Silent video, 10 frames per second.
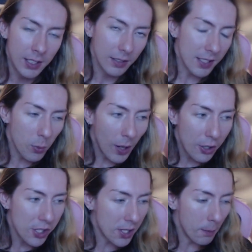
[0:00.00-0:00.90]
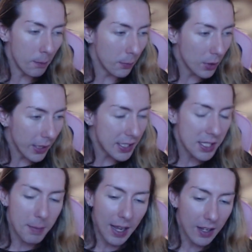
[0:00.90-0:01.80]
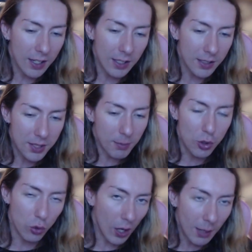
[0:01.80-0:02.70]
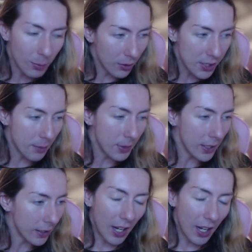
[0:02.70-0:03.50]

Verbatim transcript: let's watch some like sma uh, some drama or something.